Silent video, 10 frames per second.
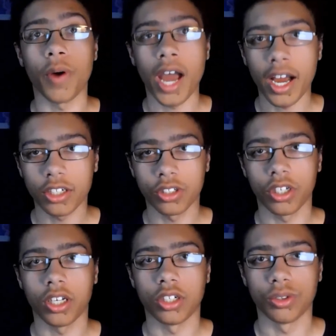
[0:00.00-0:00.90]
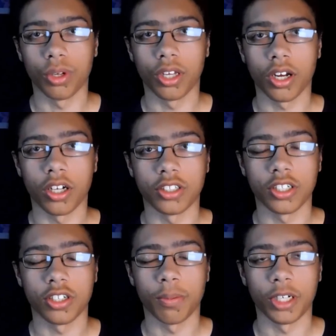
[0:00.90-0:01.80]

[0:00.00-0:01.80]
actually enjoyed the content on my